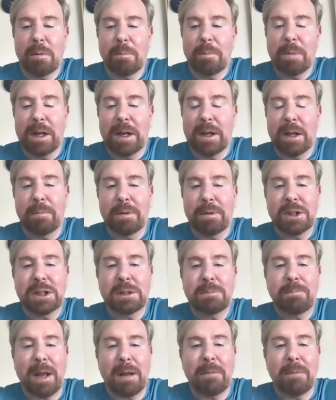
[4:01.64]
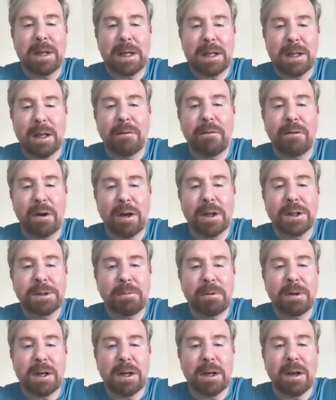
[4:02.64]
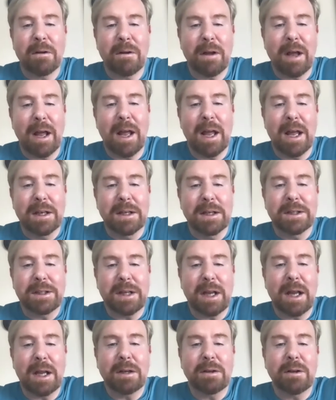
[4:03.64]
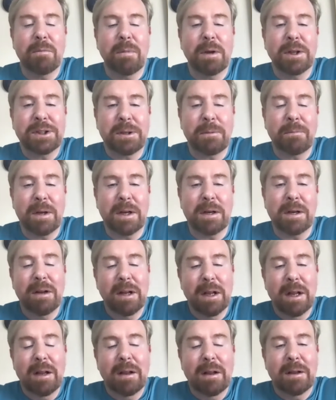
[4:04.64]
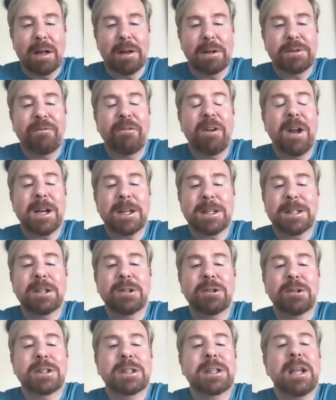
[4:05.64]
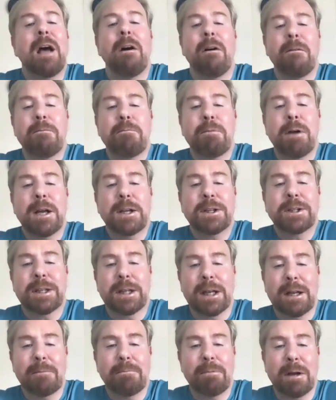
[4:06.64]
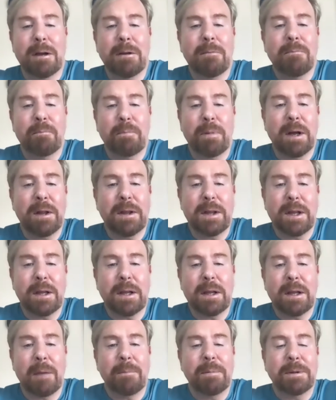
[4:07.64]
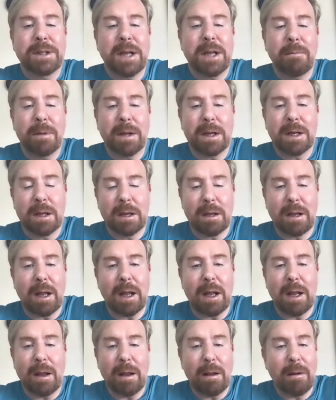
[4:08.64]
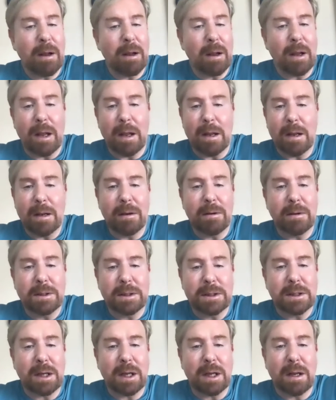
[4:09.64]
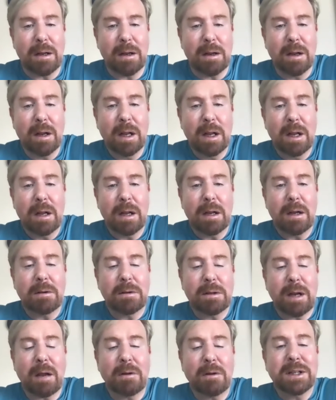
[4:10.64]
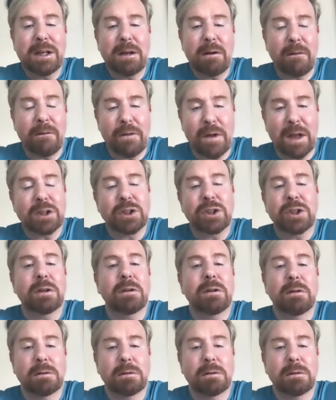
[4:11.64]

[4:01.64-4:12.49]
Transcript: a bit like the British Bette Midler of us, weren't you? And you must have been affected yourself personally by the epidemic. And how did it affect you?